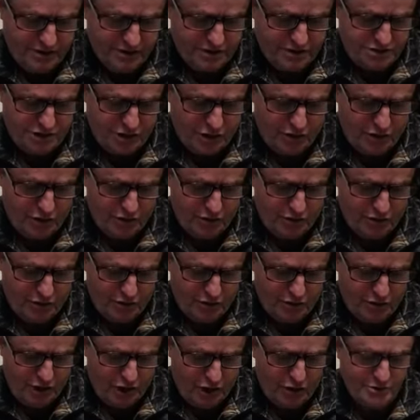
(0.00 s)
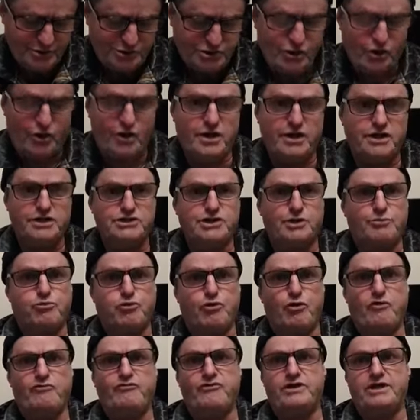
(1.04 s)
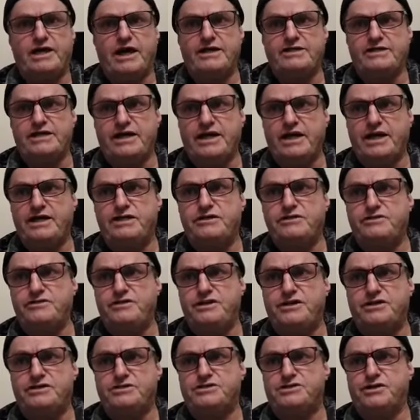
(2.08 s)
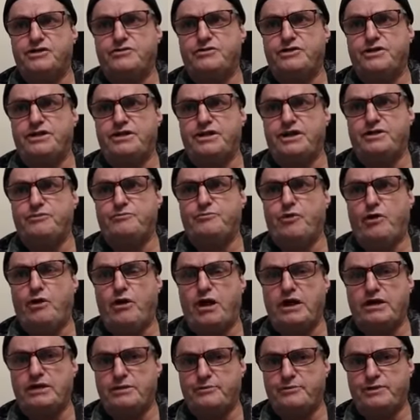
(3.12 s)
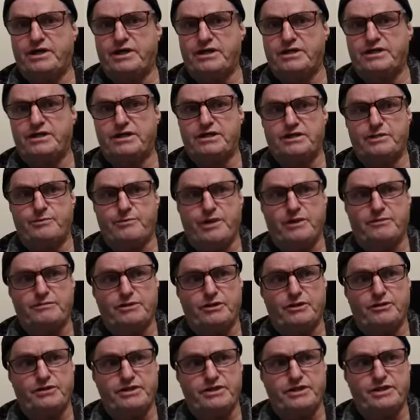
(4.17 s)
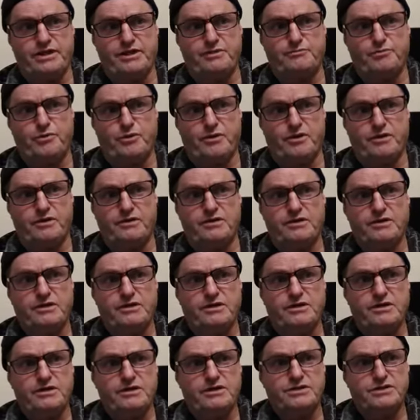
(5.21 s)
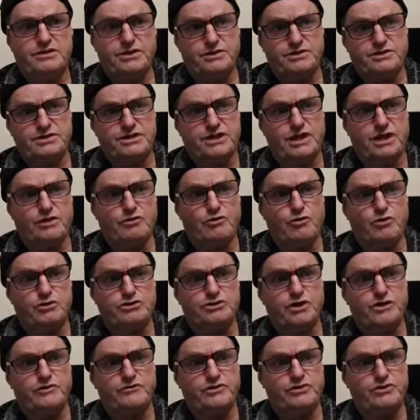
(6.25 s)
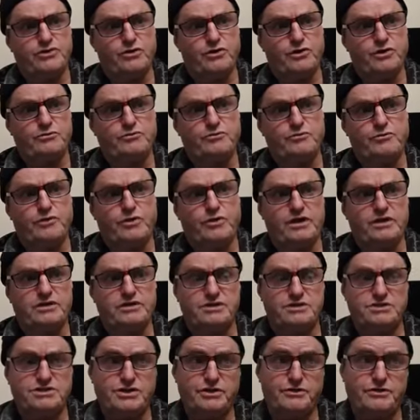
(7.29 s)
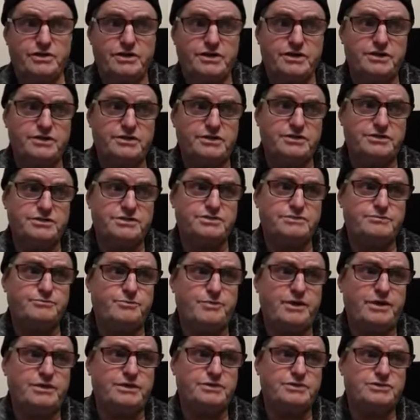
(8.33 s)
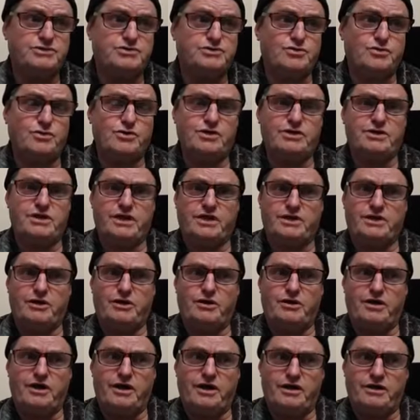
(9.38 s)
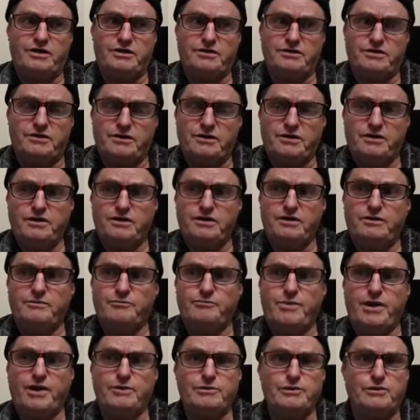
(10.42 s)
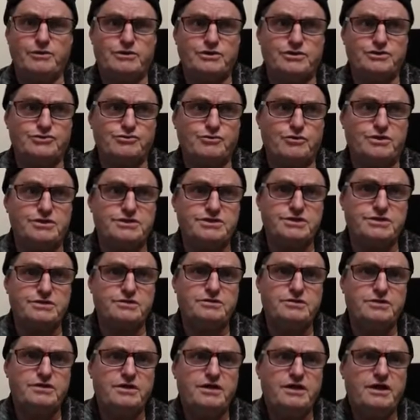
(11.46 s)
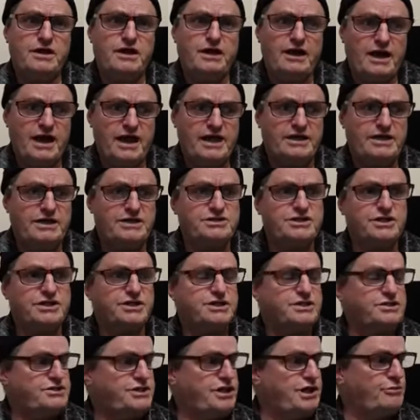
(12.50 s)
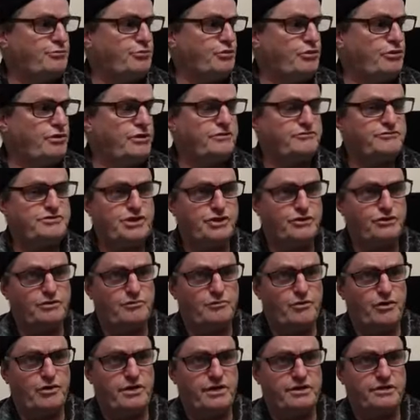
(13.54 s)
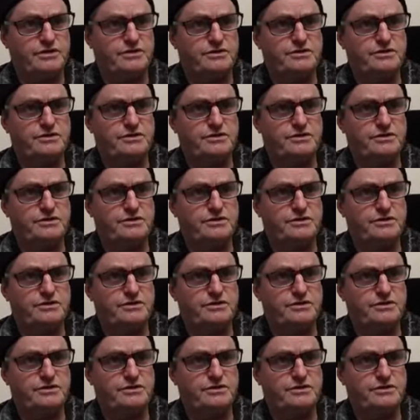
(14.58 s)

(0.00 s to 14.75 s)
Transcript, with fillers: so Obadiah is a prophet at the end of the Assyrian Empire and the beginning of the Babylonian Empire. So he's in that crossover time where Assyria is being destroyed and, and Babylon is rising. And he's a contemporary of Jeremiah.